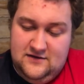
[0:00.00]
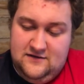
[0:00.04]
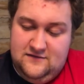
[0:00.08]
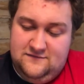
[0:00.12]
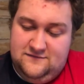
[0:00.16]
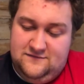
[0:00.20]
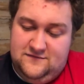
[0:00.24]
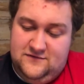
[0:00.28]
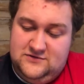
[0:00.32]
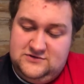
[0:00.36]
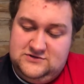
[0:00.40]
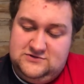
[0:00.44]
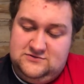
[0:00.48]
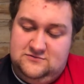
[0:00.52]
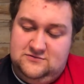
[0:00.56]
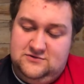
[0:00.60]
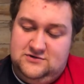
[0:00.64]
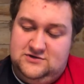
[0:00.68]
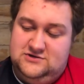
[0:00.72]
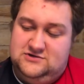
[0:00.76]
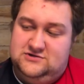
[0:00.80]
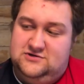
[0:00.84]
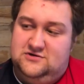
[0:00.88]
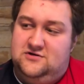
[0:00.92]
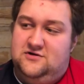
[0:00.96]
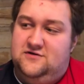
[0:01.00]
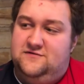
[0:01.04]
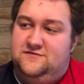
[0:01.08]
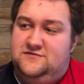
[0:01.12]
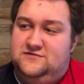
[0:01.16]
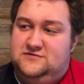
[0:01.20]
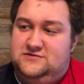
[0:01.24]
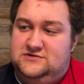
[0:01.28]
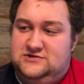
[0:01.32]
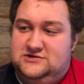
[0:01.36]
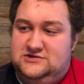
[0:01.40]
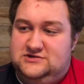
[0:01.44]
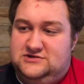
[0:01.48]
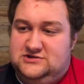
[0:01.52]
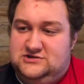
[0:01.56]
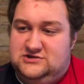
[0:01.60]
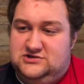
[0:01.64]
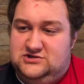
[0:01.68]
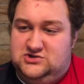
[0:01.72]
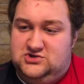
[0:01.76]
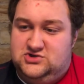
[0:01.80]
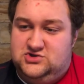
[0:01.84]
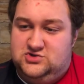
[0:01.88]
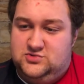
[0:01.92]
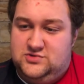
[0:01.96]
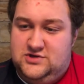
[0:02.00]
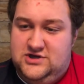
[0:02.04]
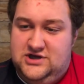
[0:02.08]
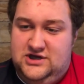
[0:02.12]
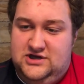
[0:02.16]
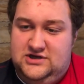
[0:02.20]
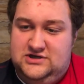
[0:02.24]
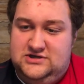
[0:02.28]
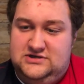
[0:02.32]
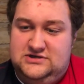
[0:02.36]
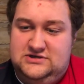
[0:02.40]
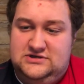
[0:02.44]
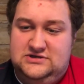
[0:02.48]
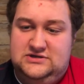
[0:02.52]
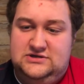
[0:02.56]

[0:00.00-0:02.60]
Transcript: first one we're going to start off with is this Schrade